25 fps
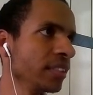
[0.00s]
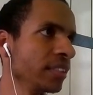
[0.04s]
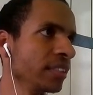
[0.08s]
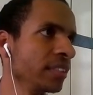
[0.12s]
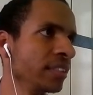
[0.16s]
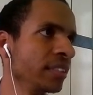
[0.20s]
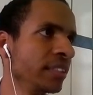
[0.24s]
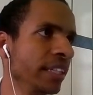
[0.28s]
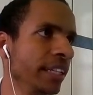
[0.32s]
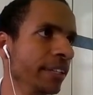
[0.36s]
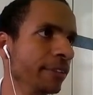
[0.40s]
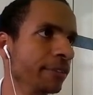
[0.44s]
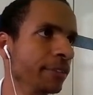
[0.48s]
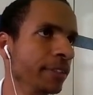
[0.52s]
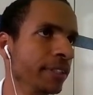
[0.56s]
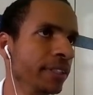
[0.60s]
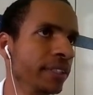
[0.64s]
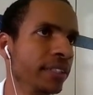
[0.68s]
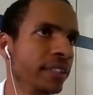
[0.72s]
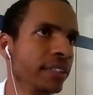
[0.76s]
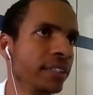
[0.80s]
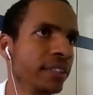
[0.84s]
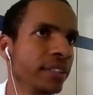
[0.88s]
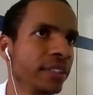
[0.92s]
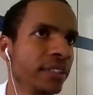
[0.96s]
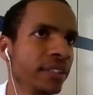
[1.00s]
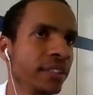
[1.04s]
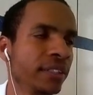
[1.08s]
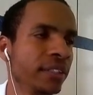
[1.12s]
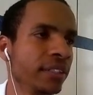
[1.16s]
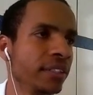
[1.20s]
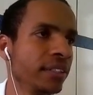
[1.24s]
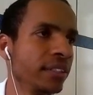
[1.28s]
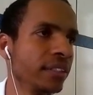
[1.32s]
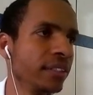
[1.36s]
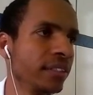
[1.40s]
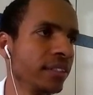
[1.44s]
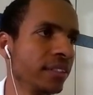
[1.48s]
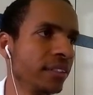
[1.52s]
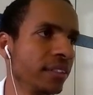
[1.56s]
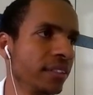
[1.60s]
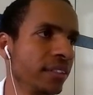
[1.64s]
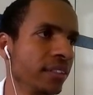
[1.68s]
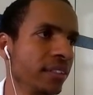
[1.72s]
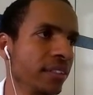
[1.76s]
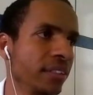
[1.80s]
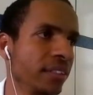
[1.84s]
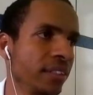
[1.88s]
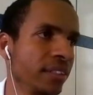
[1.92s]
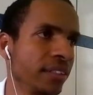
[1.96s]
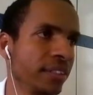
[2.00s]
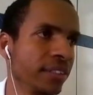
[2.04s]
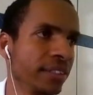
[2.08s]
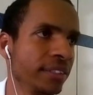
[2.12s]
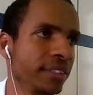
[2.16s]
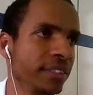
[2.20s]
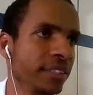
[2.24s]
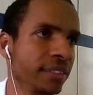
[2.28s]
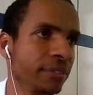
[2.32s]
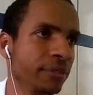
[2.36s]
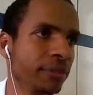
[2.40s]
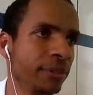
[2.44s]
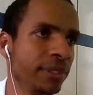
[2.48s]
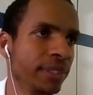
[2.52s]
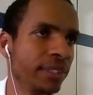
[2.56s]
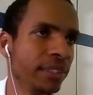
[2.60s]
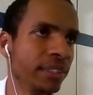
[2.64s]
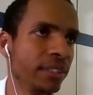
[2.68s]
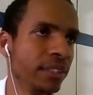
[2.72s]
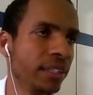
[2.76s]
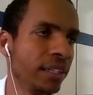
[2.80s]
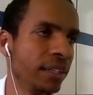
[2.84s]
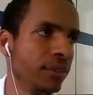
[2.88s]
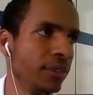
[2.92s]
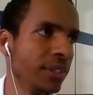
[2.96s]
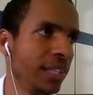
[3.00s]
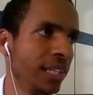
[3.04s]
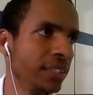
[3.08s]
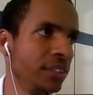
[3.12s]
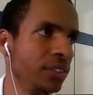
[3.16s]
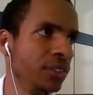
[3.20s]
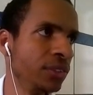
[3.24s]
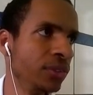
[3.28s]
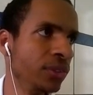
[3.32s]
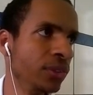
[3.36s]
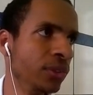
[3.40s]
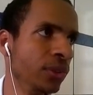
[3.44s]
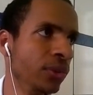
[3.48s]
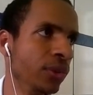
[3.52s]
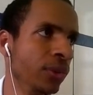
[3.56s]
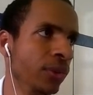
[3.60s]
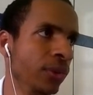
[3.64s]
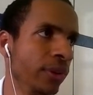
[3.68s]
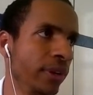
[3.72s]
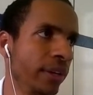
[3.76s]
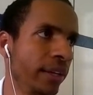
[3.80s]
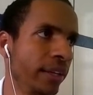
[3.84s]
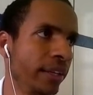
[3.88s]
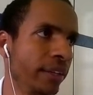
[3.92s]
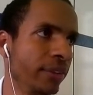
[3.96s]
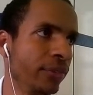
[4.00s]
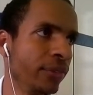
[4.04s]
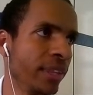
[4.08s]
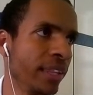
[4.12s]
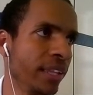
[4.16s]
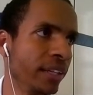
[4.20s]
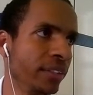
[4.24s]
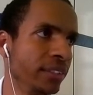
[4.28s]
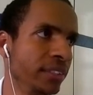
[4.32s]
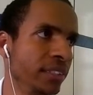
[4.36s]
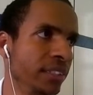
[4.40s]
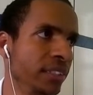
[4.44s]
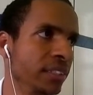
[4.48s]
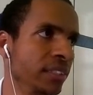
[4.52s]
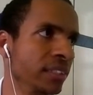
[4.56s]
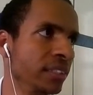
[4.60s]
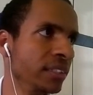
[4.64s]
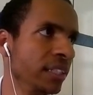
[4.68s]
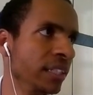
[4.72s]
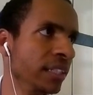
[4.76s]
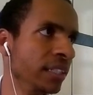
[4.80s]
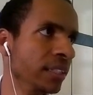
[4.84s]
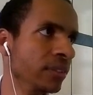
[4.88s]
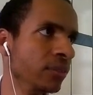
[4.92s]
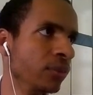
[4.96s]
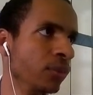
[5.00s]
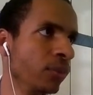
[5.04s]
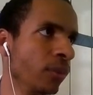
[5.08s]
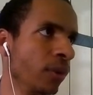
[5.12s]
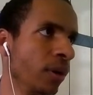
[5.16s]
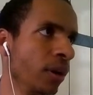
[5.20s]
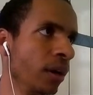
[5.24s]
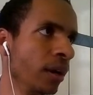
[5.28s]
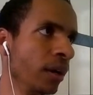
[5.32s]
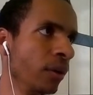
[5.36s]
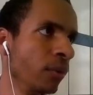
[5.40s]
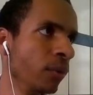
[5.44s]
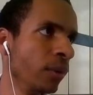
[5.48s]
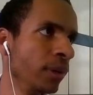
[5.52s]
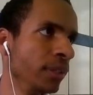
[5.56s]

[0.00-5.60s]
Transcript: Save it, because I would like to know without this state what